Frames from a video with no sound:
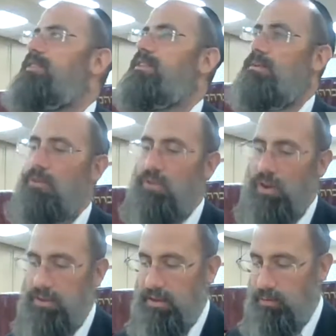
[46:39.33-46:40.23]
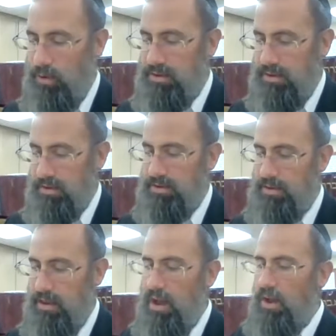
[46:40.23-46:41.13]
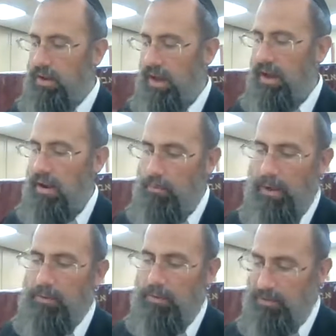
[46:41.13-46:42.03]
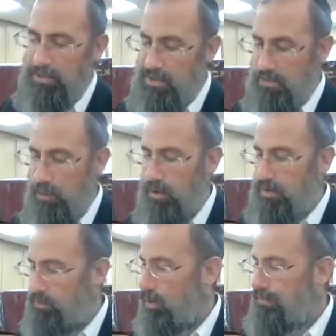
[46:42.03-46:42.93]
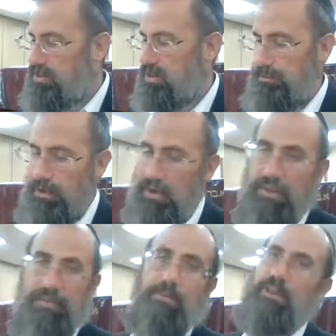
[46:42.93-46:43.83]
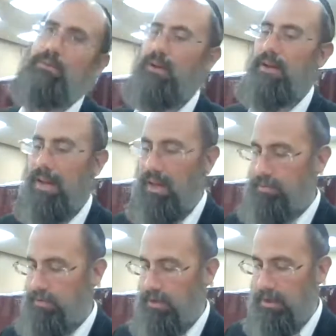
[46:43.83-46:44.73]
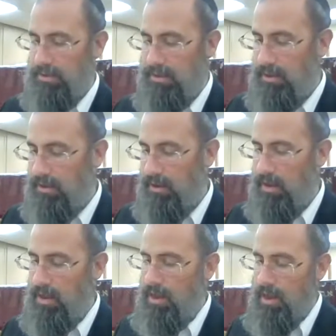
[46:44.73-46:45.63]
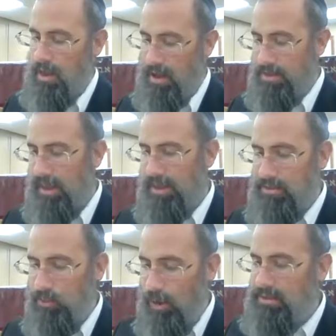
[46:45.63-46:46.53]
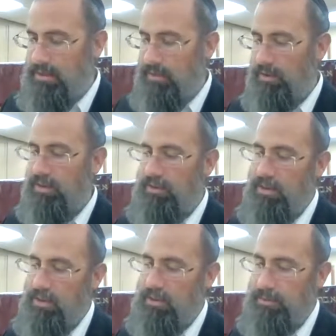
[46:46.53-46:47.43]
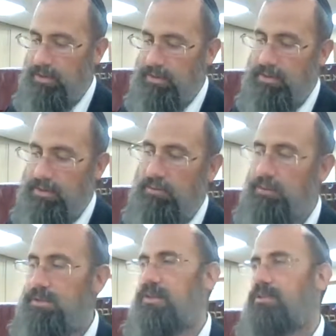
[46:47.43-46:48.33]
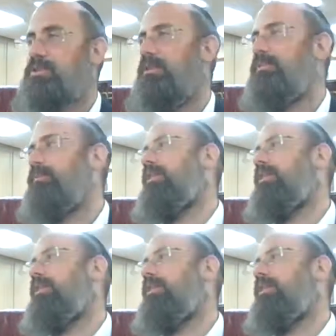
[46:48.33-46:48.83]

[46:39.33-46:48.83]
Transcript: Hashem created was this. Okay, we'll be able to finish tomorrow. Tomorrow we'll finish with Perk. If anybody can bring a L'chaim, it's a very nice thing. And next Wednesday already there's going to be a sim with Hashem